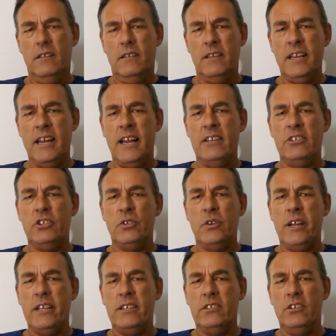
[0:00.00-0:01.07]
Cart
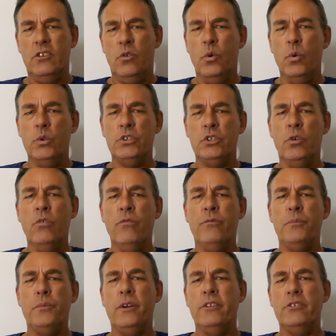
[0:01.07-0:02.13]
tracks and horse
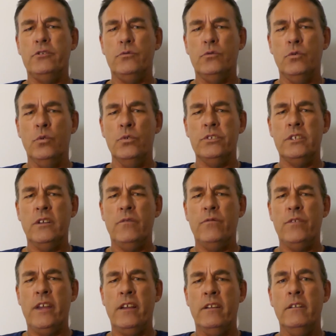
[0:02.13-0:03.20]
hoof prints were also
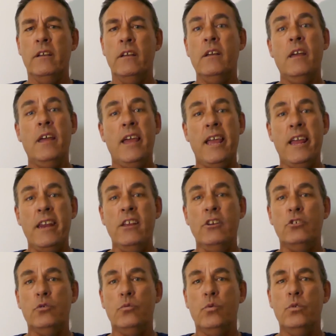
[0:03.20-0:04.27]
found
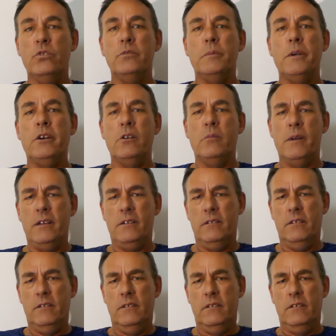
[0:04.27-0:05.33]
heading towards Berrima.
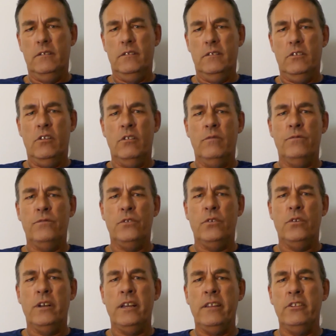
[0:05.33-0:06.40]
On
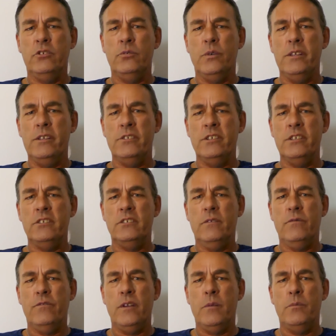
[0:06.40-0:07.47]
Friday, the 26th
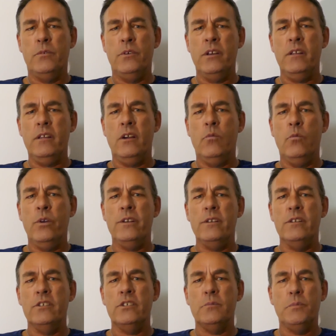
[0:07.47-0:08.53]
of February, a
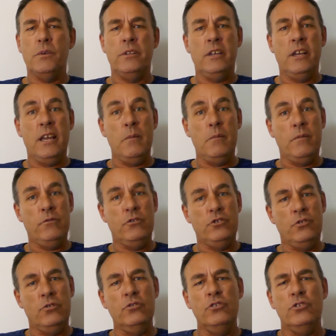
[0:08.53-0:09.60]
witness by the name of
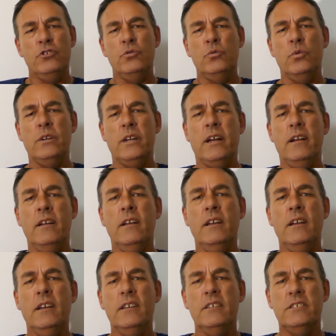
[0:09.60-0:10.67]
John Chalker
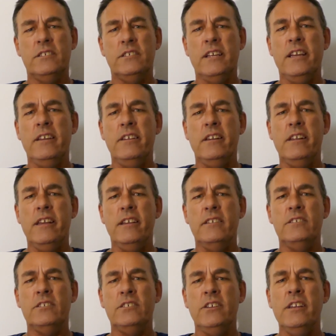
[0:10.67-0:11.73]
stated he had
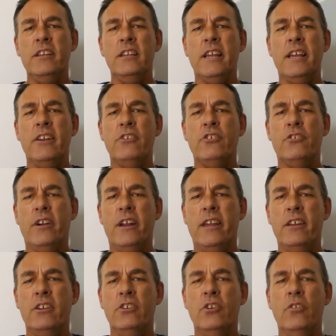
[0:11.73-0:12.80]
seen
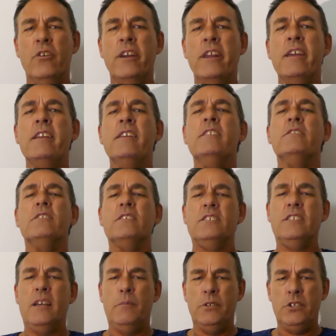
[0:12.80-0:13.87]
Landragin dining in his
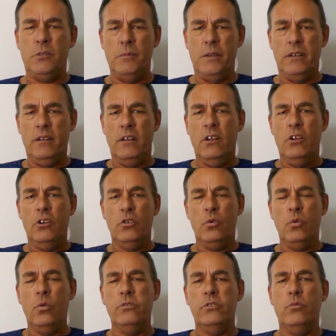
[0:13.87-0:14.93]
establishment
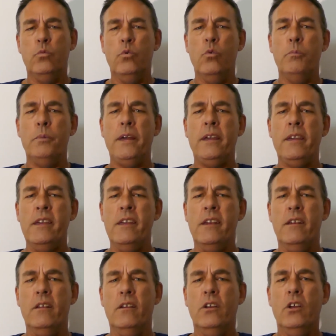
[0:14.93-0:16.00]
called the Woolpack
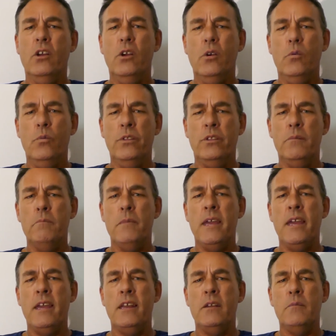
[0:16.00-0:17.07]
Inn with a
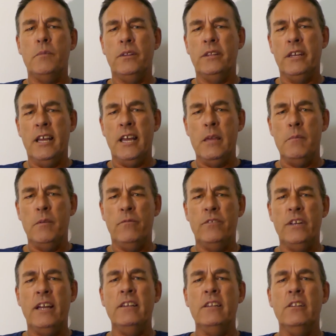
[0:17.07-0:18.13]
man by the name of
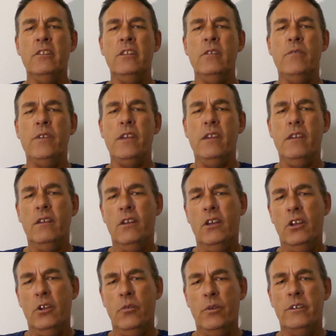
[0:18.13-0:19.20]
Dunleavy
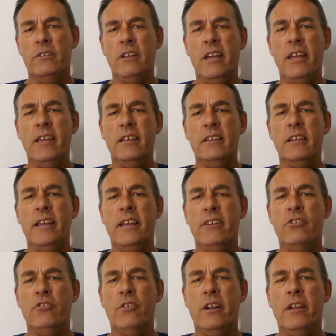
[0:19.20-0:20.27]
who had taken
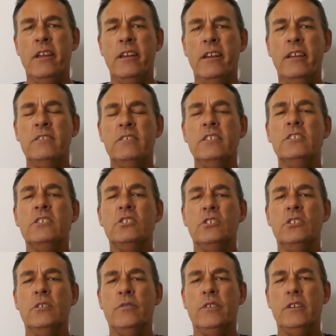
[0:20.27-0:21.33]
Landragin as his
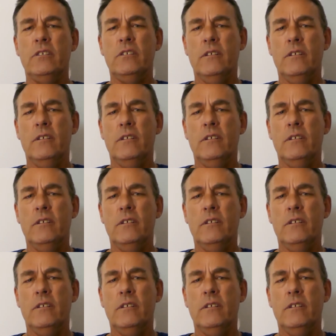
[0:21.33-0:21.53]
servant.